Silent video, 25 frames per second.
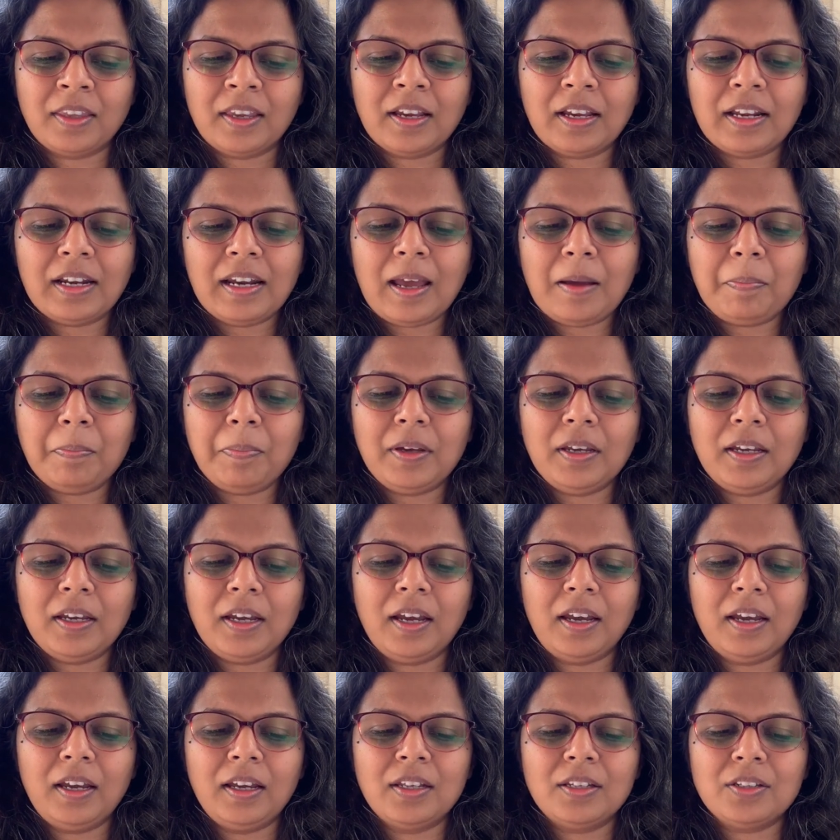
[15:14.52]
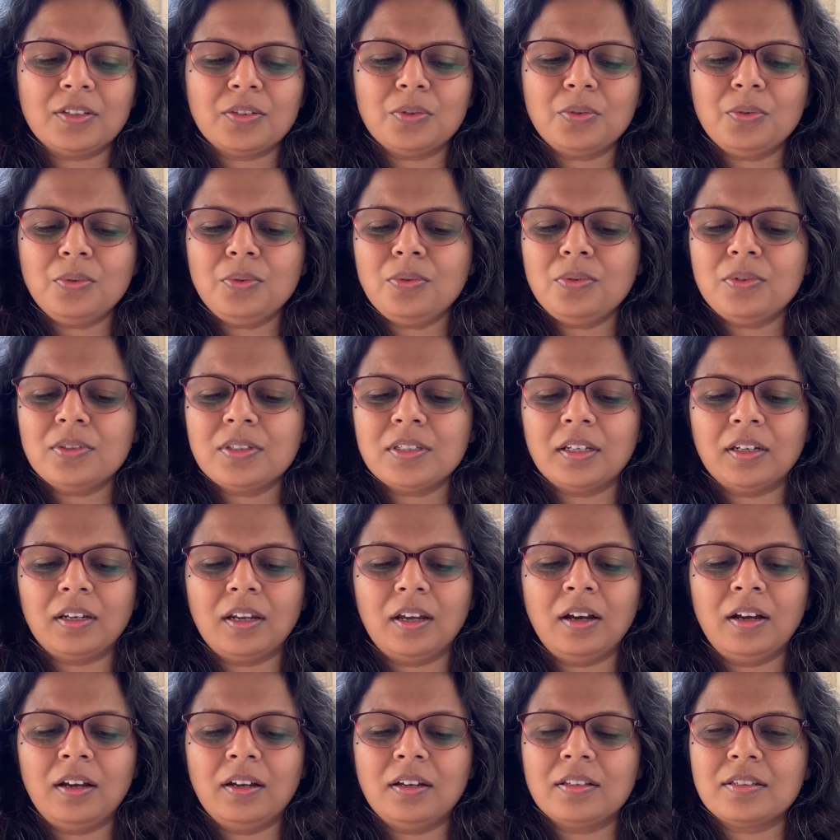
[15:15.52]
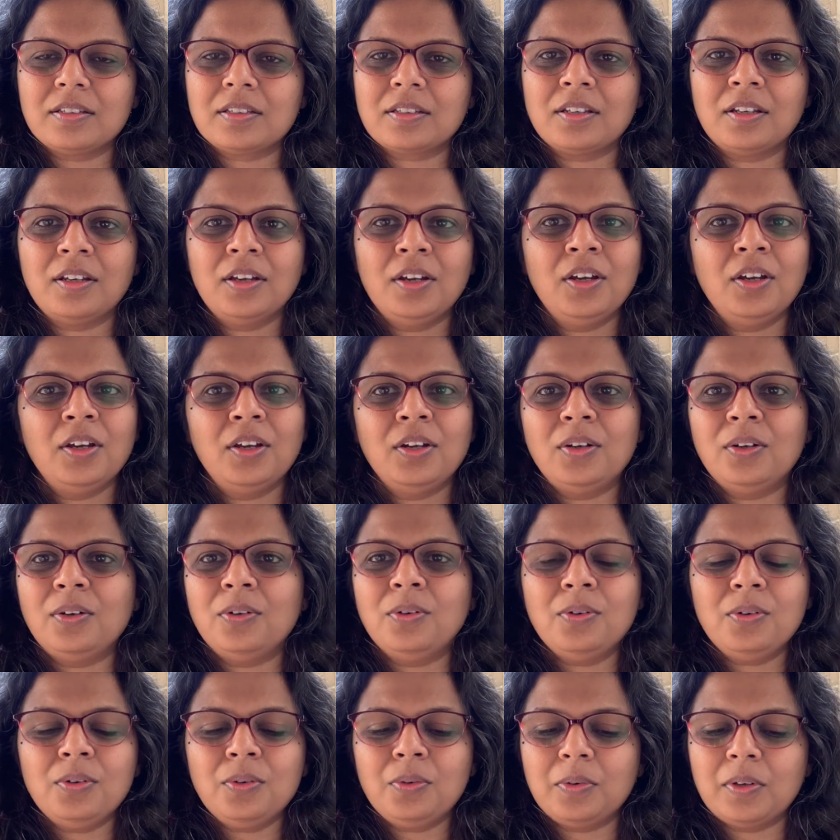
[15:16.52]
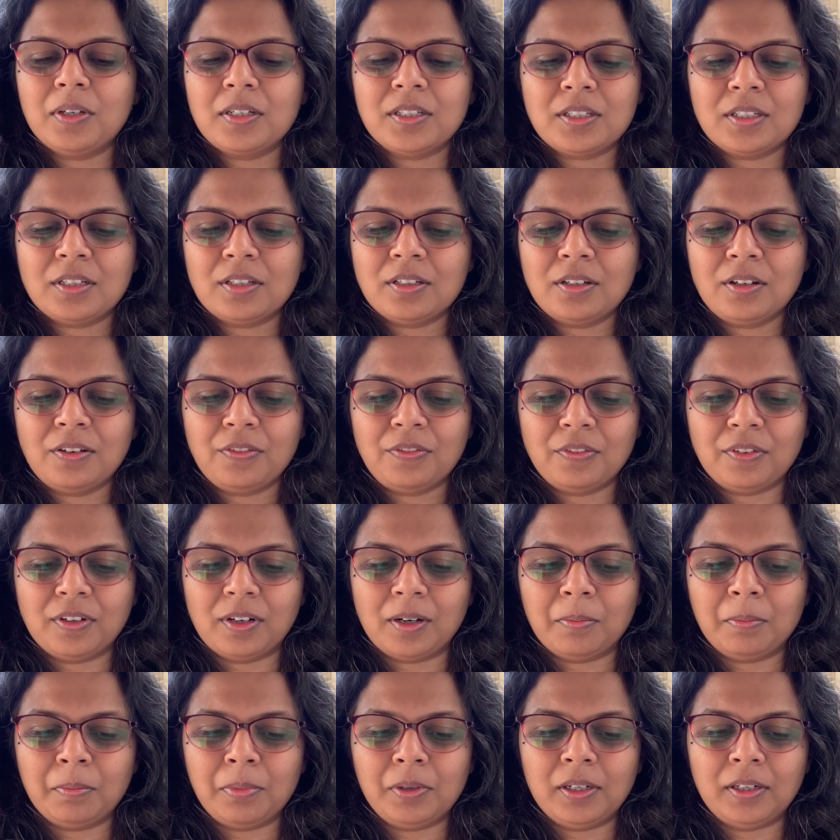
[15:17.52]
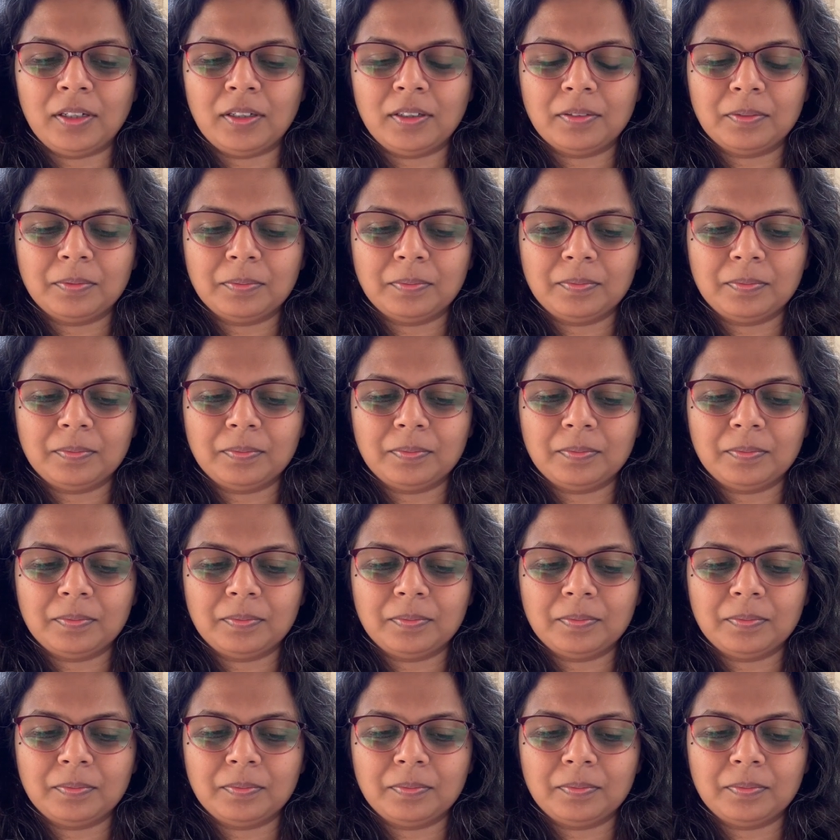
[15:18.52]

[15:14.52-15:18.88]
Clapping hands, oohs and ahs, no question of grumbling.